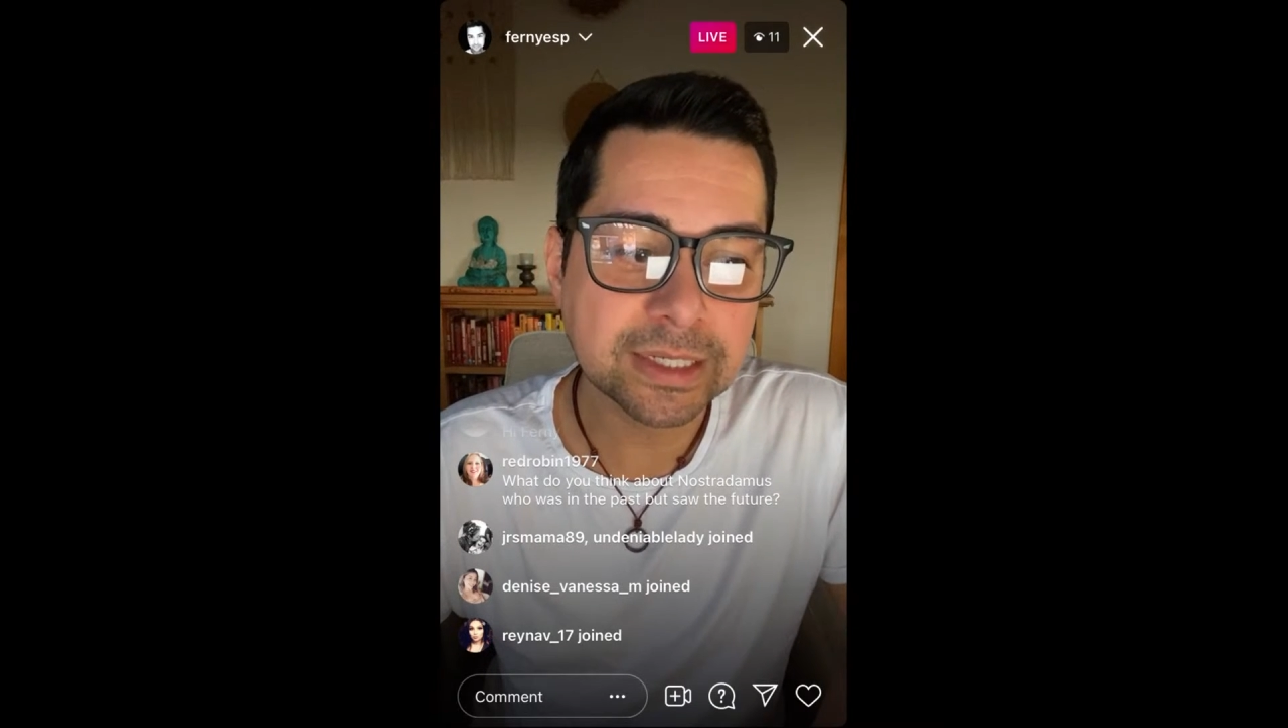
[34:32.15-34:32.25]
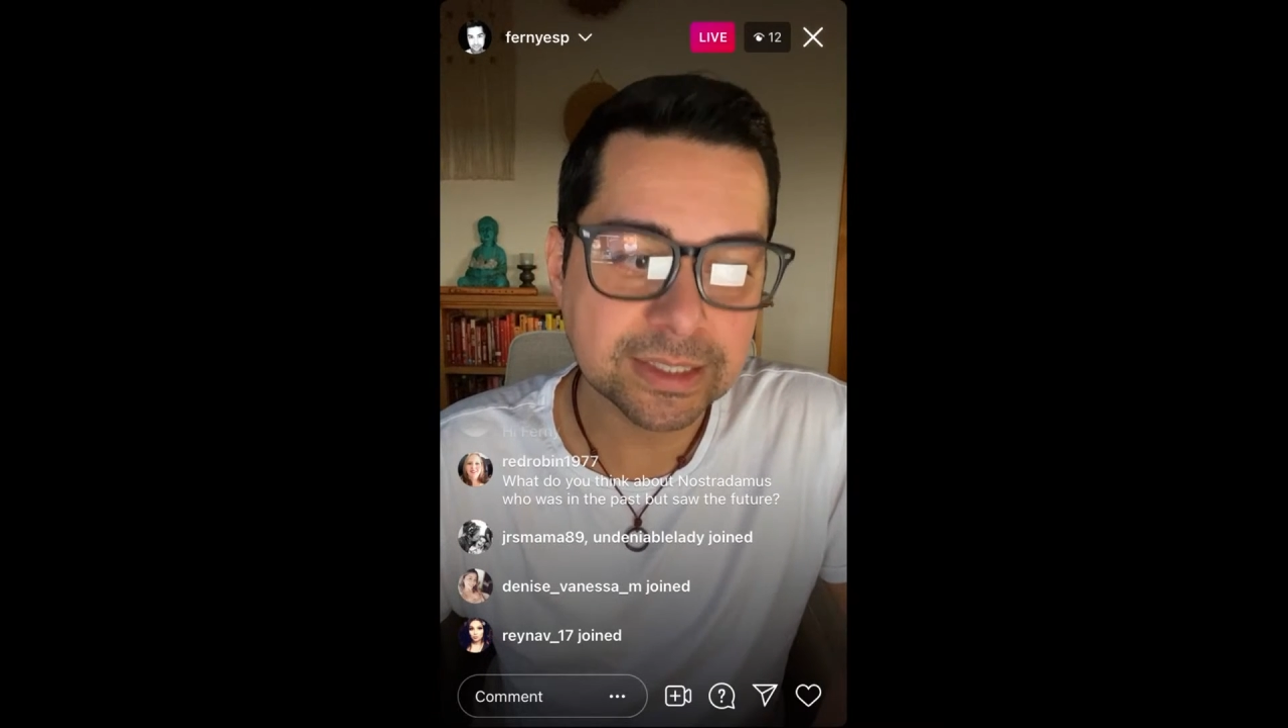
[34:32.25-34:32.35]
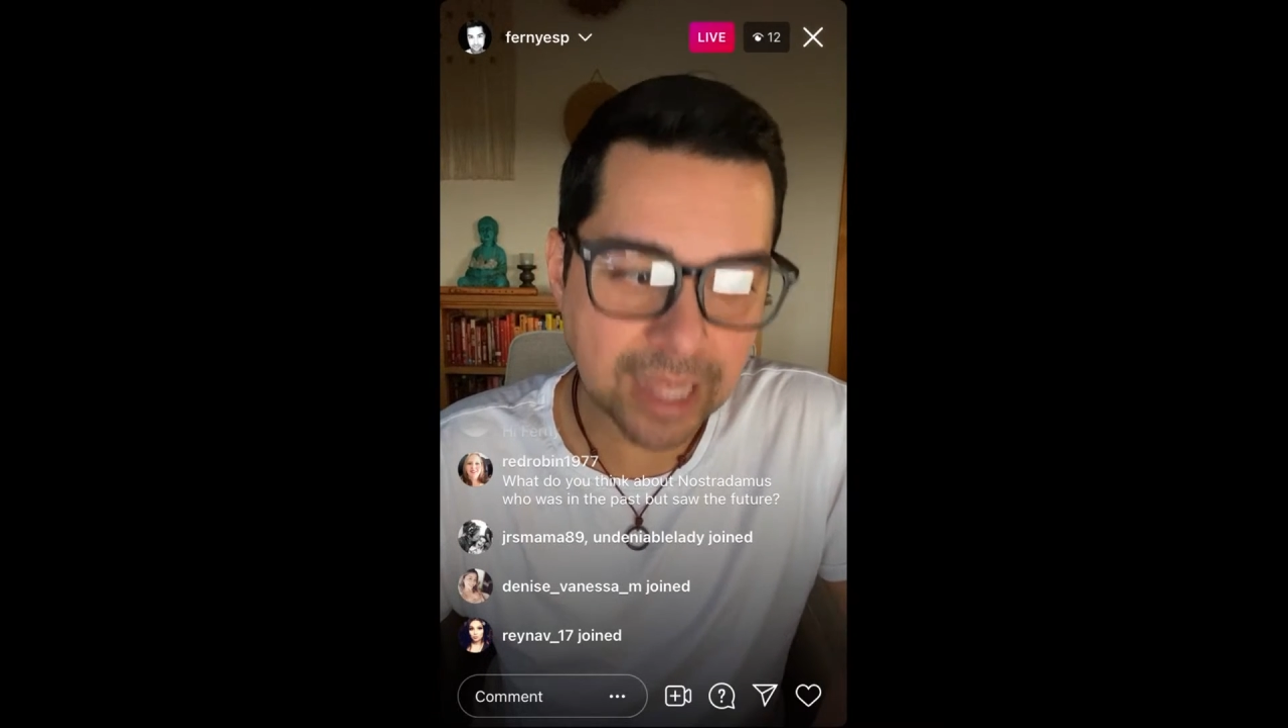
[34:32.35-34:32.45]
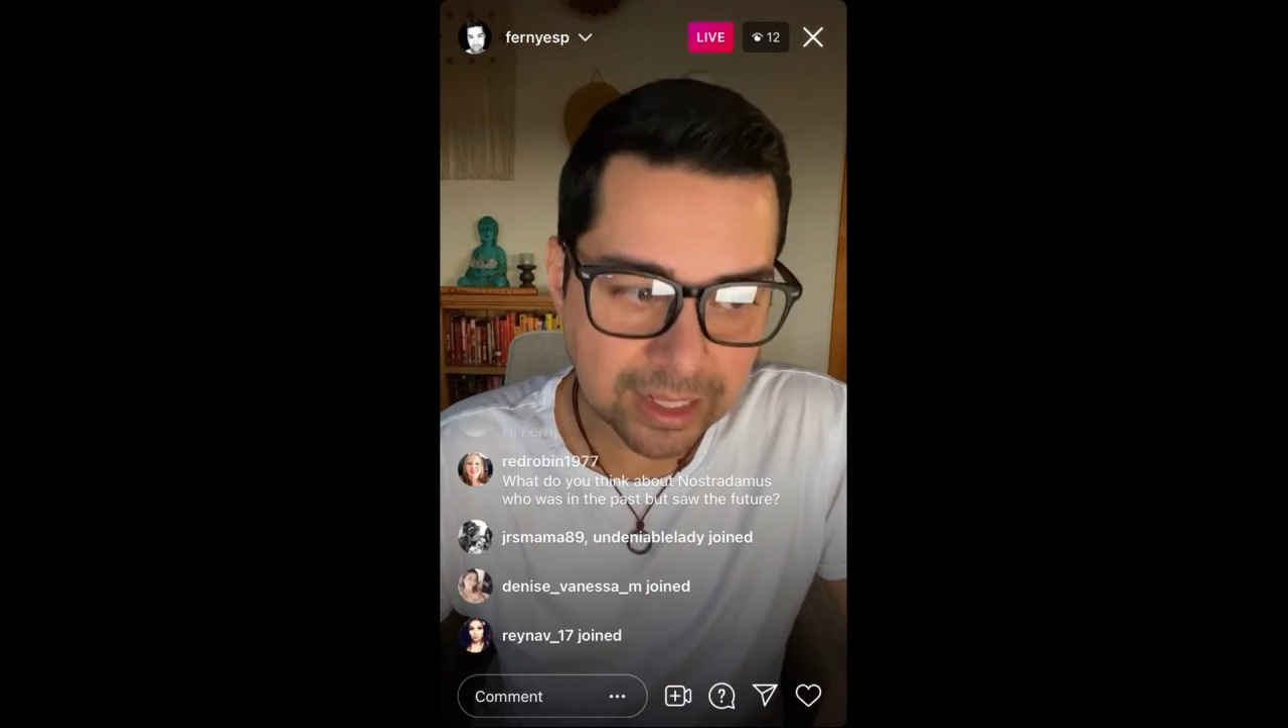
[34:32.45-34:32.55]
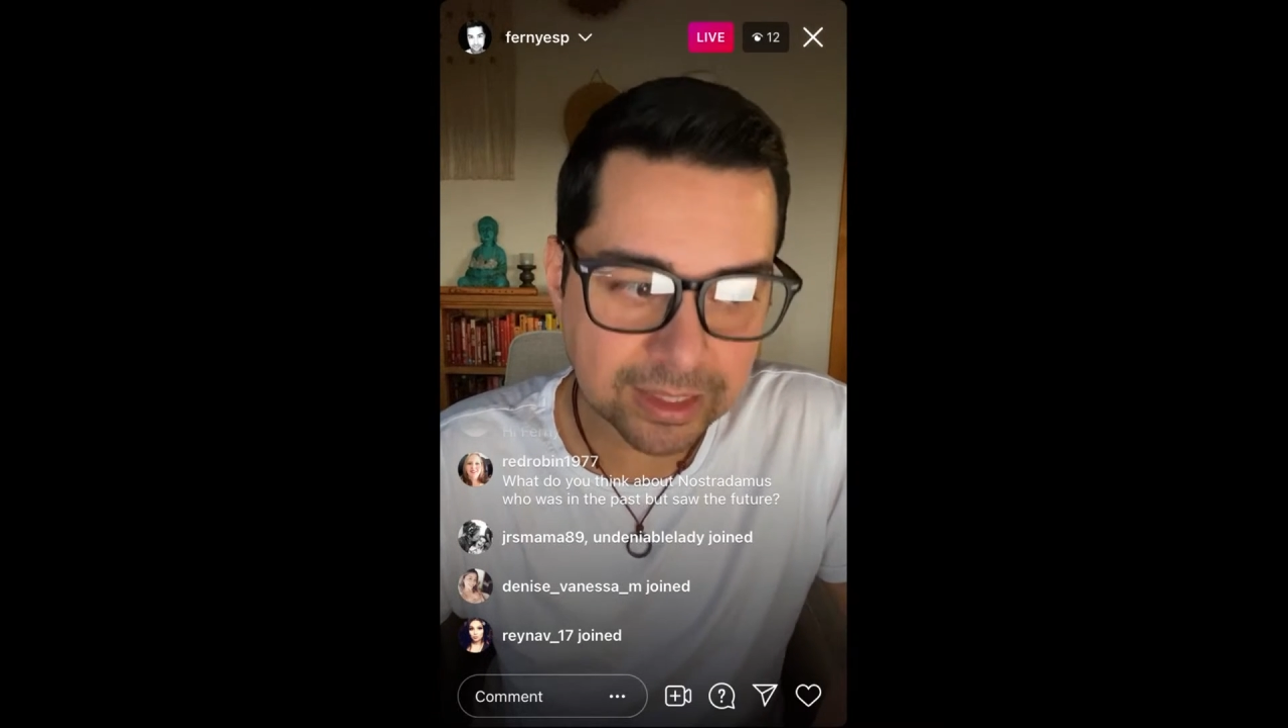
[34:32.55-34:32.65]

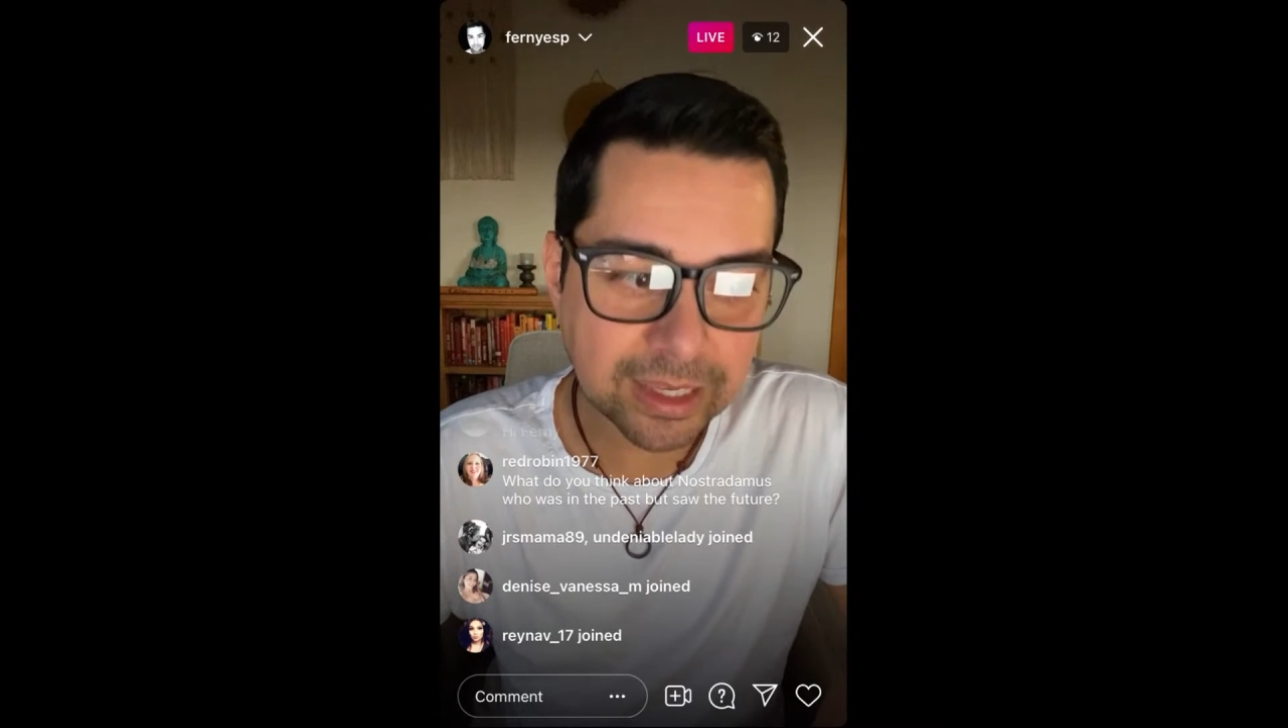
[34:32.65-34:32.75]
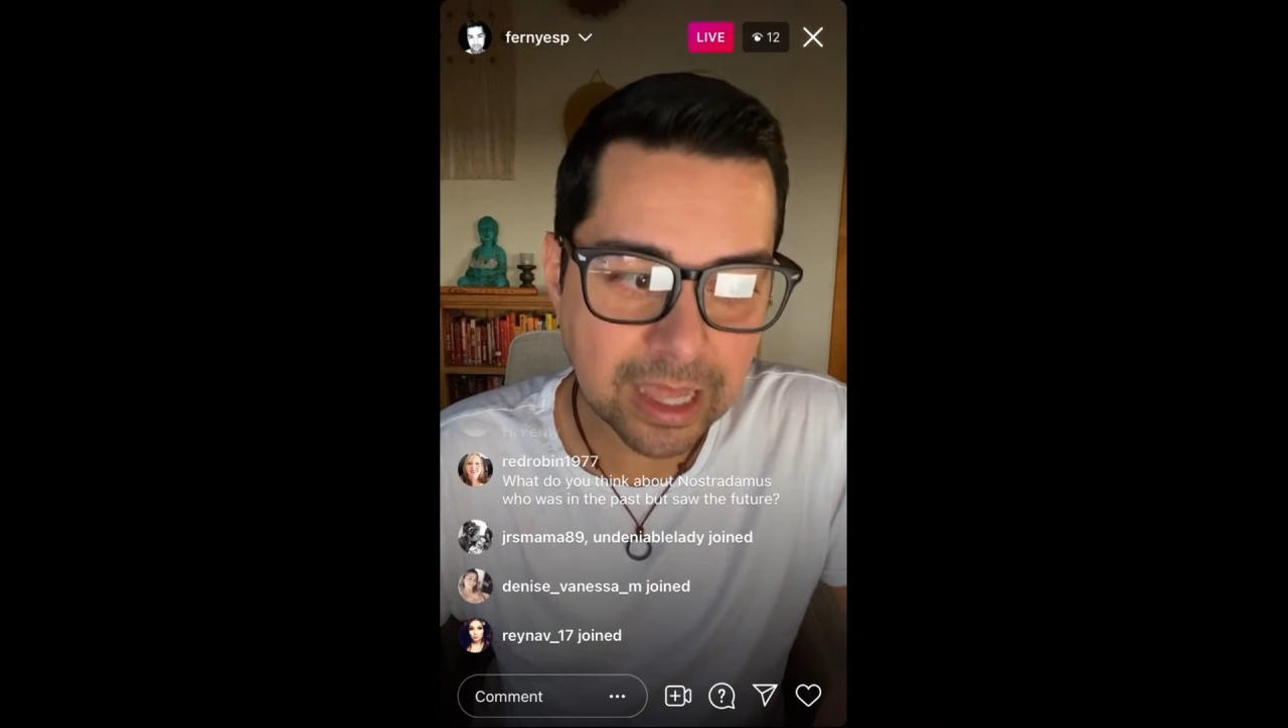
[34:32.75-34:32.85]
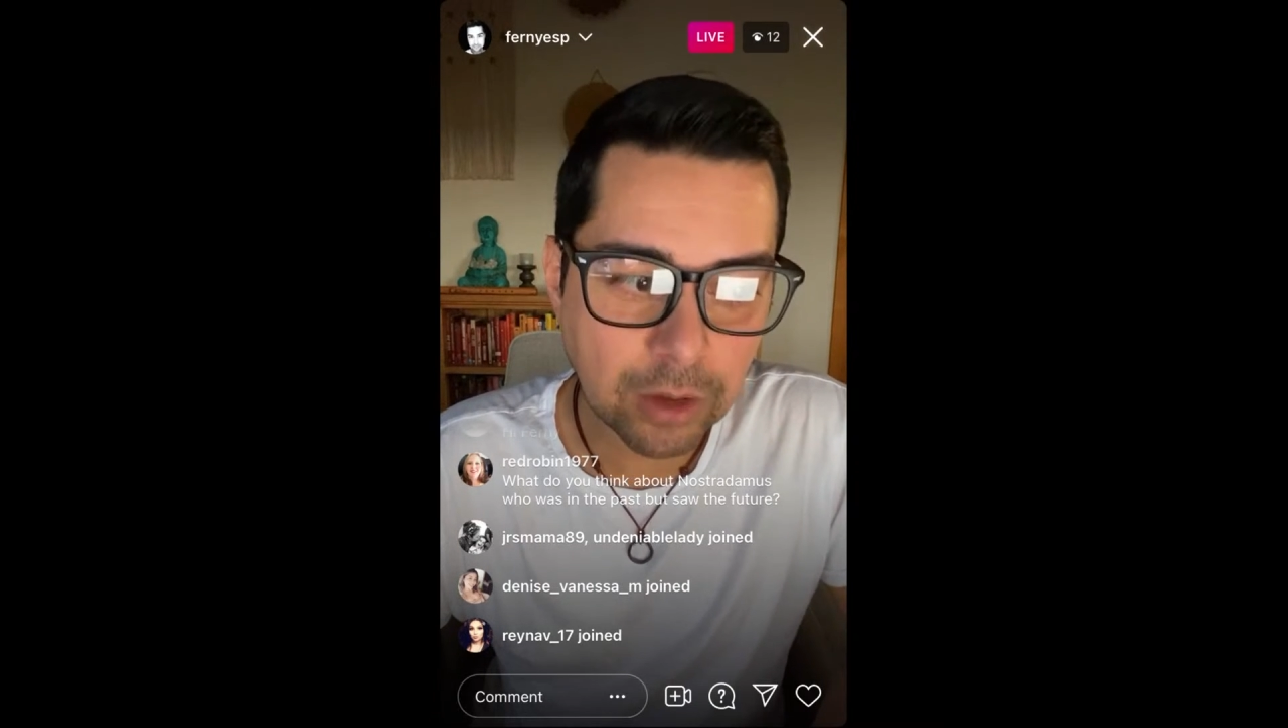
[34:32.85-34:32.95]
exactly